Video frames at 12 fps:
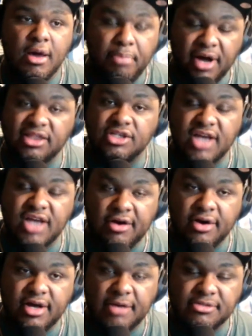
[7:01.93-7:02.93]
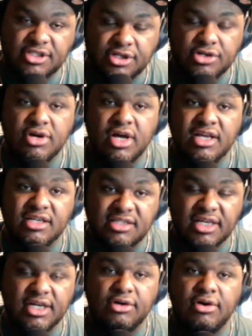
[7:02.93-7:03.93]
But the Chicago Cubs do
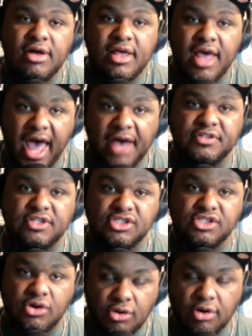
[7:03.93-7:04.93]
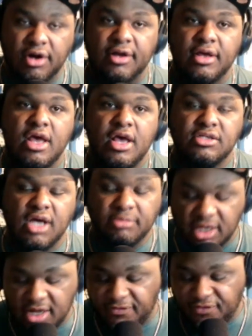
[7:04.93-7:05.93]
still have to score. So I'm
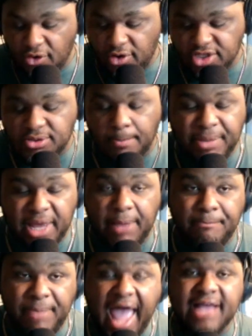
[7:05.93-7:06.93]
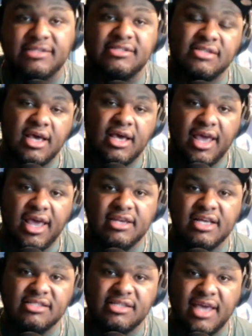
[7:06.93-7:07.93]
looking forward to big bats in
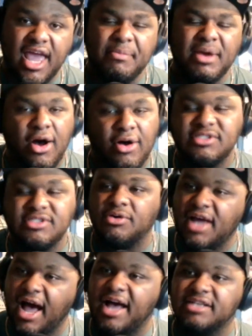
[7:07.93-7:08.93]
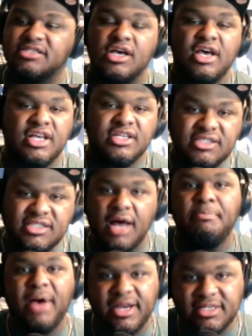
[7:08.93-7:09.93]
this game. And also, guys,
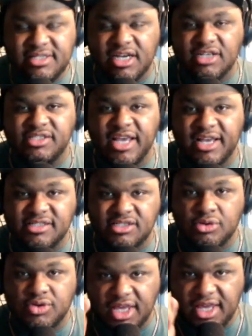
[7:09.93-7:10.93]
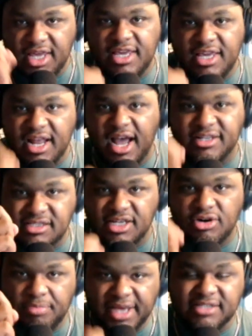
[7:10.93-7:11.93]
somebody tell Seiya Suzuki he cannot
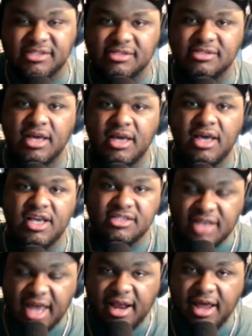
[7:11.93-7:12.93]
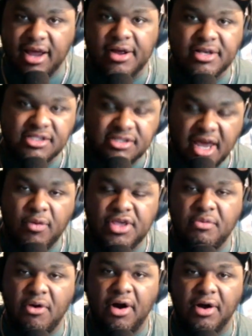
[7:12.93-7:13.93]
steal bases. Stay there. Stay where
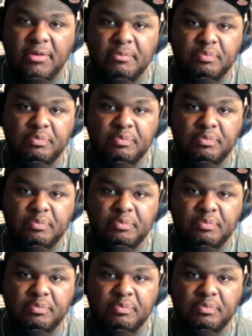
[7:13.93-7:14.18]
you are.